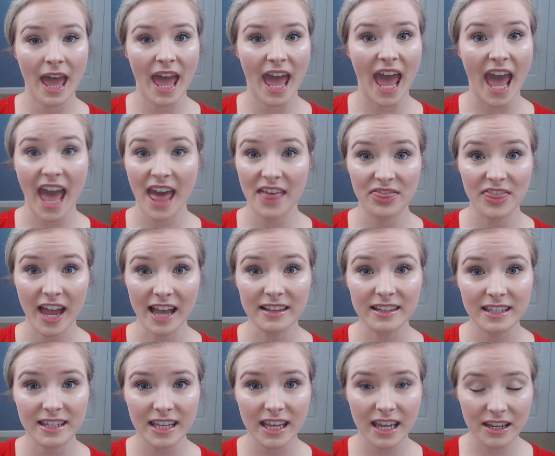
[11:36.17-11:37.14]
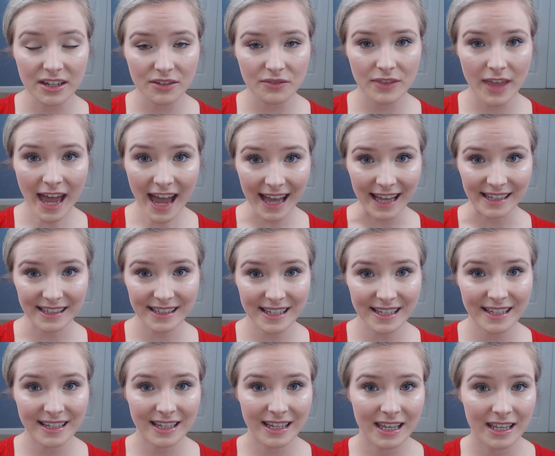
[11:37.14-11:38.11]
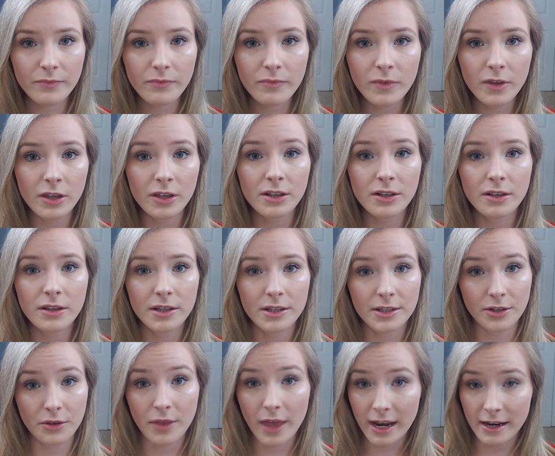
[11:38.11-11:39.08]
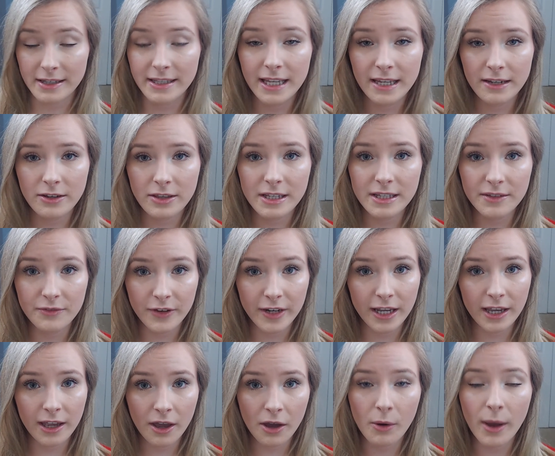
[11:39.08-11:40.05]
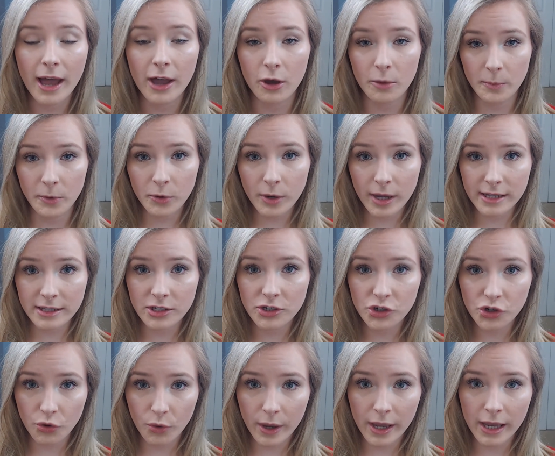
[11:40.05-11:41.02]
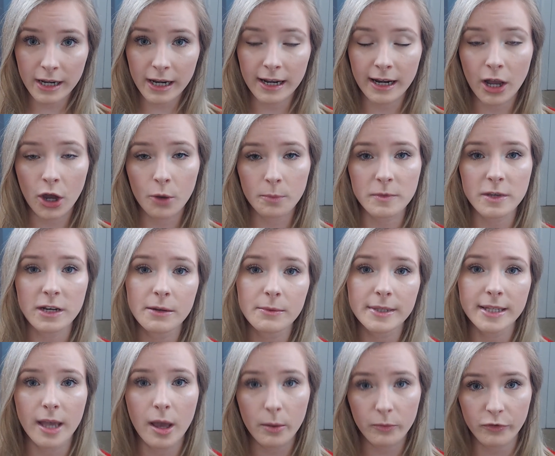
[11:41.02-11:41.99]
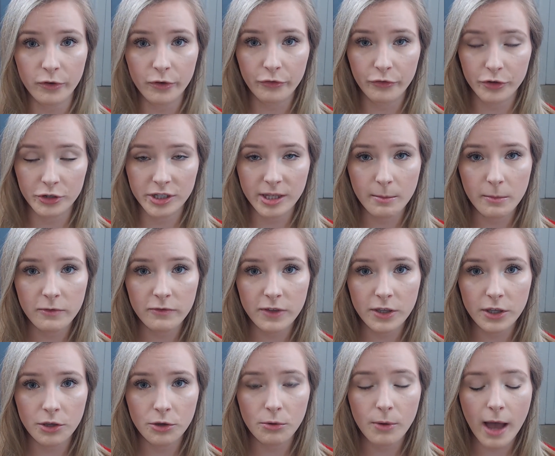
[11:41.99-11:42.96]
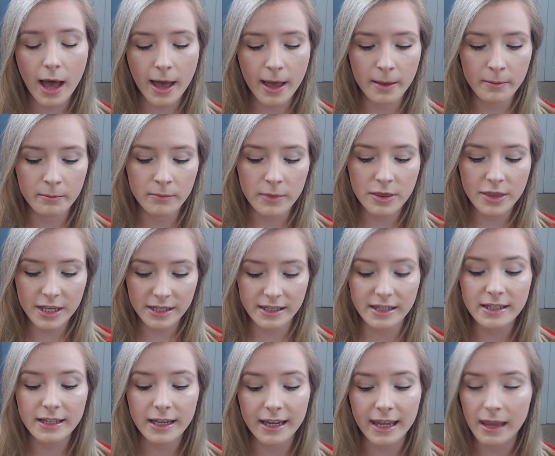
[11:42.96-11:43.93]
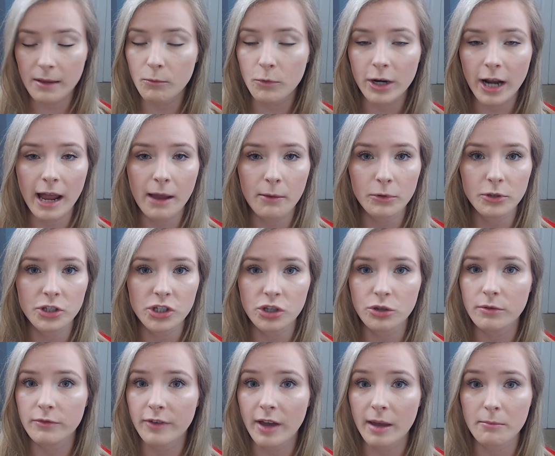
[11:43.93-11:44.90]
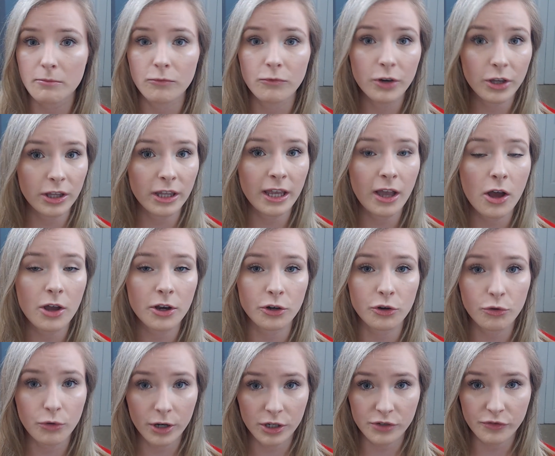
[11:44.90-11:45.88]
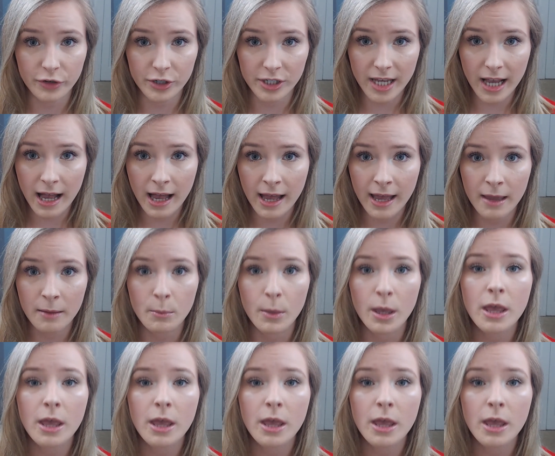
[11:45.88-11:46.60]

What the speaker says: And that's the end of that. So that is the end of this video. I hope you guys enjoyed, and I hope that it was helpful for some of you. This is, again, what I will do if I'm really on a crunch for time,